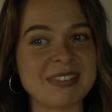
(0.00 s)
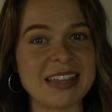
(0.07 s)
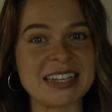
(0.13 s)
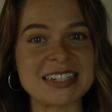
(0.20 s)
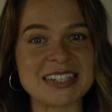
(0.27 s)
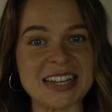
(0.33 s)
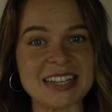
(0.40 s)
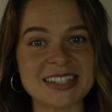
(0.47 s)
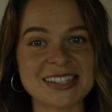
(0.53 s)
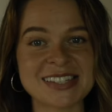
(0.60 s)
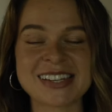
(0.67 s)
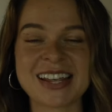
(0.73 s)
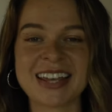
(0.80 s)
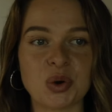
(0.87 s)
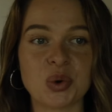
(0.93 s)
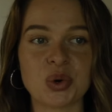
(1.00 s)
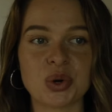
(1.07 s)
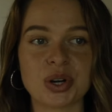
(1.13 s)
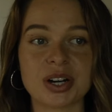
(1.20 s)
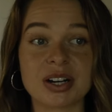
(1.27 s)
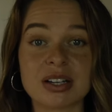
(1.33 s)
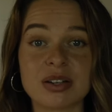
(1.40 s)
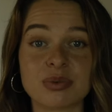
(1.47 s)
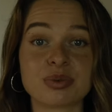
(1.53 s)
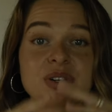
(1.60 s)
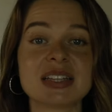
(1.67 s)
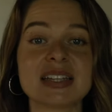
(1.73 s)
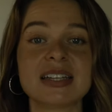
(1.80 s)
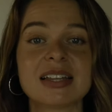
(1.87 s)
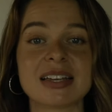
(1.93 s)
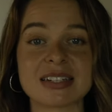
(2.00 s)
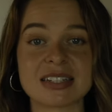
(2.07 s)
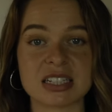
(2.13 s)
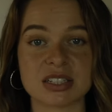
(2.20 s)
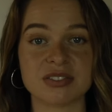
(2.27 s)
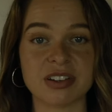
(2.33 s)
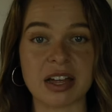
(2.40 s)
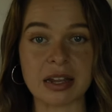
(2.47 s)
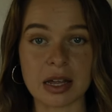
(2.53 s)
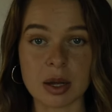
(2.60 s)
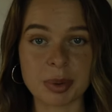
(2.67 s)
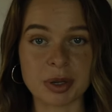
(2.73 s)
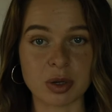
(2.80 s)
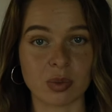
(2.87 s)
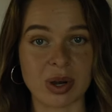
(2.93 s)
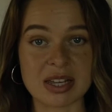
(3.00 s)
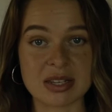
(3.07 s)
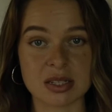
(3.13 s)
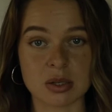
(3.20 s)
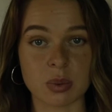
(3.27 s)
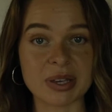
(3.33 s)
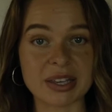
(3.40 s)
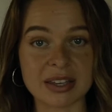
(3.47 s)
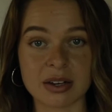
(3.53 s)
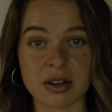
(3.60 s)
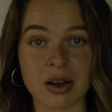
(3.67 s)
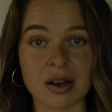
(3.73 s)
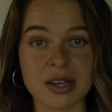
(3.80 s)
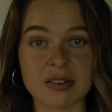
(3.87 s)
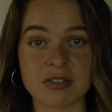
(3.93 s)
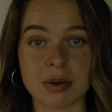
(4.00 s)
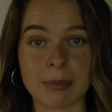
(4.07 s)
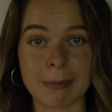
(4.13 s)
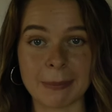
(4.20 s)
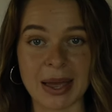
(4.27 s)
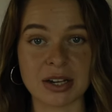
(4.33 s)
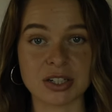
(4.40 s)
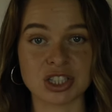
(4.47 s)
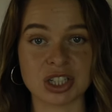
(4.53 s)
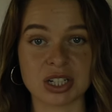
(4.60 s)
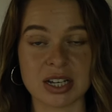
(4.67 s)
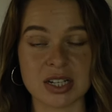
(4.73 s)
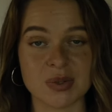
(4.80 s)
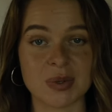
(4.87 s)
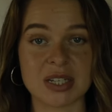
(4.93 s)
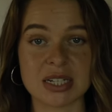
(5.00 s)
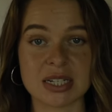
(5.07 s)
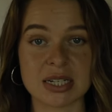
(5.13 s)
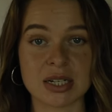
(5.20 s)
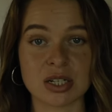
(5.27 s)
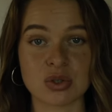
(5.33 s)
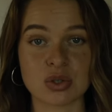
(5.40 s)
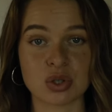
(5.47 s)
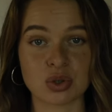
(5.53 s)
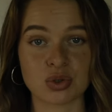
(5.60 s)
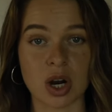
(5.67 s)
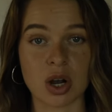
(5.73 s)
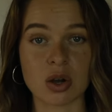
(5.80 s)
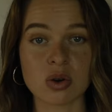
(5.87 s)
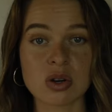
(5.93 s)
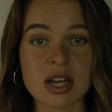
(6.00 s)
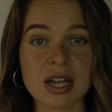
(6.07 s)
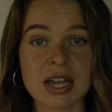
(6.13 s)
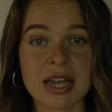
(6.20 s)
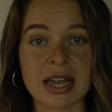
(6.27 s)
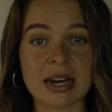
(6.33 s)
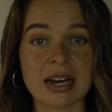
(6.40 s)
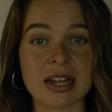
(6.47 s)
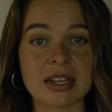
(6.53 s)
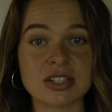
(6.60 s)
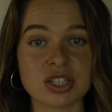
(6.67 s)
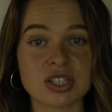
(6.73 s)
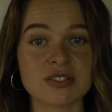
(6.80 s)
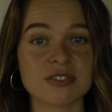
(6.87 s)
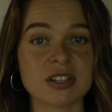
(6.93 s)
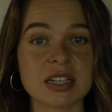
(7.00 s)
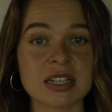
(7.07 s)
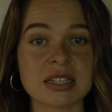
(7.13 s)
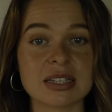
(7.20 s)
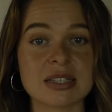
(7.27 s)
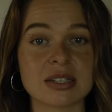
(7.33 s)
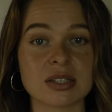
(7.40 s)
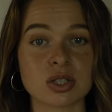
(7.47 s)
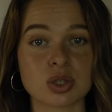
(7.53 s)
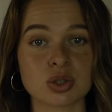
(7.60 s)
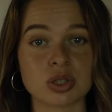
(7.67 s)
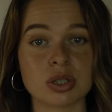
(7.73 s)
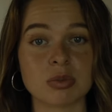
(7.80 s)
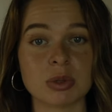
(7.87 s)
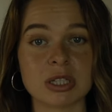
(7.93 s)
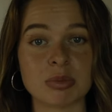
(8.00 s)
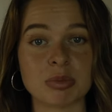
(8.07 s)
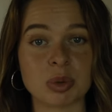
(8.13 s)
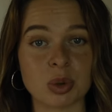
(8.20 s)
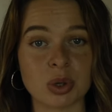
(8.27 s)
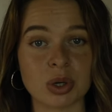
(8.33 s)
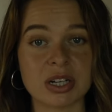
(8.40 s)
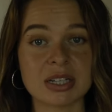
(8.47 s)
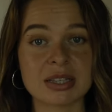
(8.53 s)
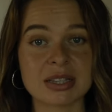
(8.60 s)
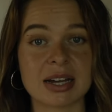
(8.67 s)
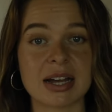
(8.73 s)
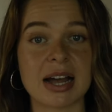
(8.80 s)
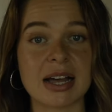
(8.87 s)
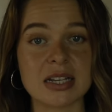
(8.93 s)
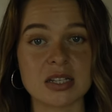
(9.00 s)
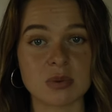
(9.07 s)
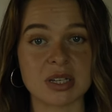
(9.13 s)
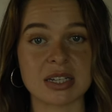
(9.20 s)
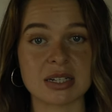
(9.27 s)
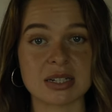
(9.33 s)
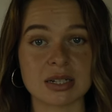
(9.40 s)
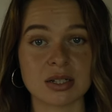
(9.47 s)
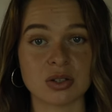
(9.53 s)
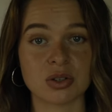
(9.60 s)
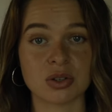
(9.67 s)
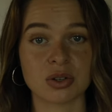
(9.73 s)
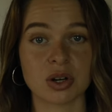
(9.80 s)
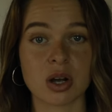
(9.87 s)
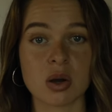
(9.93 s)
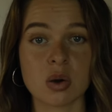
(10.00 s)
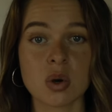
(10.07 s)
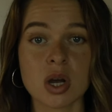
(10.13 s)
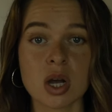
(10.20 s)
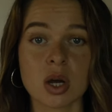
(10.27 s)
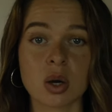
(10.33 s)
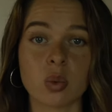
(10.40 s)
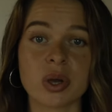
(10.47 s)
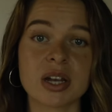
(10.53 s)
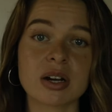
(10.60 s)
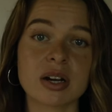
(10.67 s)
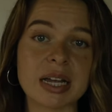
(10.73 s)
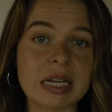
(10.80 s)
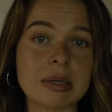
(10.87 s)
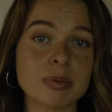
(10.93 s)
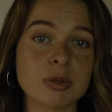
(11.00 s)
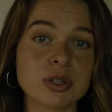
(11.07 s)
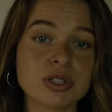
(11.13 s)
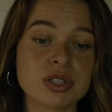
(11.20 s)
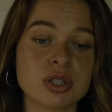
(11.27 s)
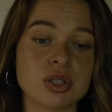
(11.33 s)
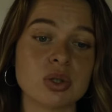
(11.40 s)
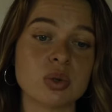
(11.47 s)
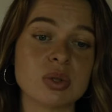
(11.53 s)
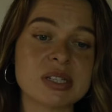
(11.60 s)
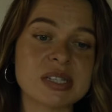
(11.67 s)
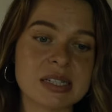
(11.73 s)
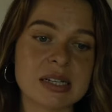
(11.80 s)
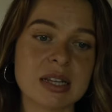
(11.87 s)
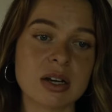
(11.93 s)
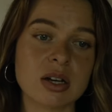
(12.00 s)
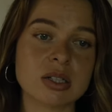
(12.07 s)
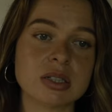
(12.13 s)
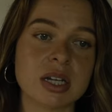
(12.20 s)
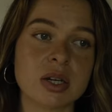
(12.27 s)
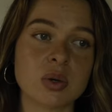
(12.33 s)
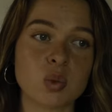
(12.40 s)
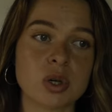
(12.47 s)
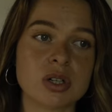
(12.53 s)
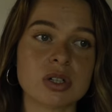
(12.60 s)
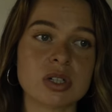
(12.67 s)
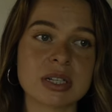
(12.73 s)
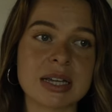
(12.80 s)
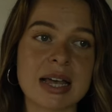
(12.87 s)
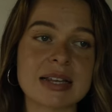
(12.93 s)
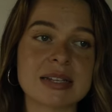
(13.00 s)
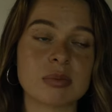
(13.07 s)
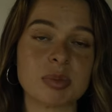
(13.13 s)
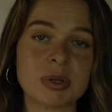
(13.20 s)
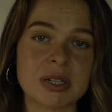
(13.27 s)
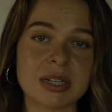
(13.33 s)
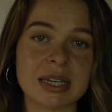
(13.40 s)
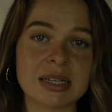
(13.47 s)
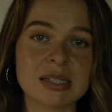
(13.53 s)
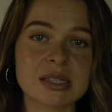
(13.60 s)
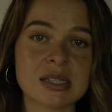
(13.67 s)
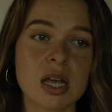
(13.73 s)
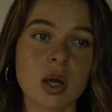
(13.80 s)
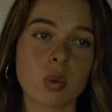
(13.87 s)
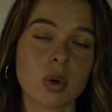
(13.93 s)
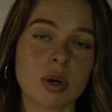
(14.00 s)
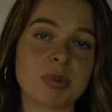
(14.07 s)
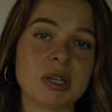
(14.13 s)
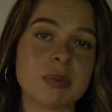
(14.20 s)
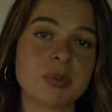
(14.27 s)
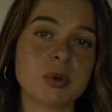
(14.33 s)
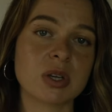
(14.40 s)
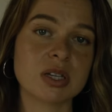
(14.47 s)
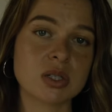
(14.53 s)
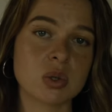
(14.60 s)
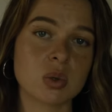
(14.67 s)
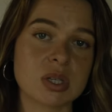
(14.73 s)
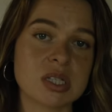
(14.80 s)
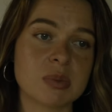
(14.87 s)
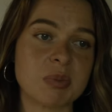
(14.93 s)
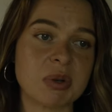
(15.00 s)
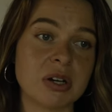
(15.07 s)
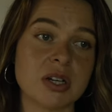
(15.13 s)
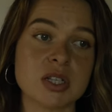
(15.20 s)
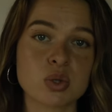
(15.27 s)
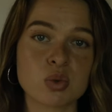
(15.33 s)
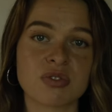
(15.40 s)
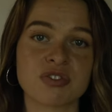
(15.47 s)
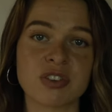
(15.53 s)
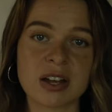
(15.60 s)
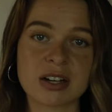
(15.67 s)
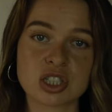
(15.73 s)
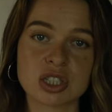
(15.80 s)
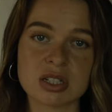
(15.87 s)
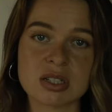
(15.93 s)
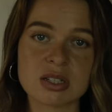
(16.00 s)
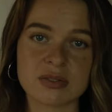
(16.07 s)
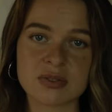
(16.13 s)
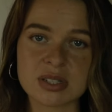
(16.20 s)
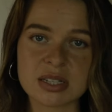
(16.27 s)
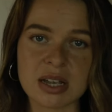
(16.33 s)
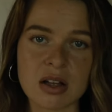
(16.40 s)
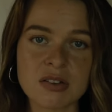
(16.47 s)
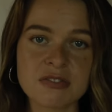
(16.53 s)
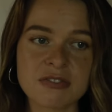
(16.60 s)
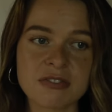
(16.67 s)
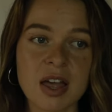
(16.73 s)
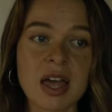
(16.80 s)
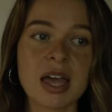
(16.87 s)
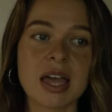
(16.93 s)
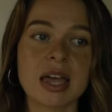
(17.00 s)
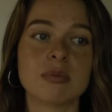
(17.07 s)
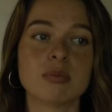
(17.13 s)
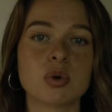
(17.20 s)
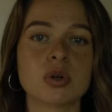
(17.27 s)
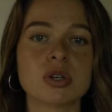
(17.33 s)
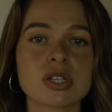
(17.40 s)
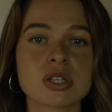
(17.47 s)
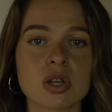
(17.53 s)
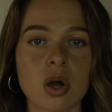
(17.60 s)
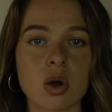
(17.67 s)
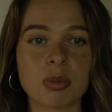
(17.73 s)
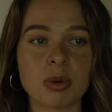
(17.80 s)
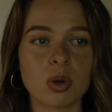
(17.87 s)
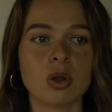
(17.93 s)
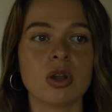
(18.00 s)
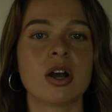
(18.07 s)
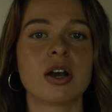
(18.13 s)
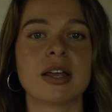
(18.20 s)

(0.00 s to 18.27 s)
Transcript: intense or really like develop in ways that we cannot even imagine as we continue to grow. And I just feel like it's extremely important that as we continue to grow, we are able to see the online world as a place where people get to experience reflections of self and more so pull our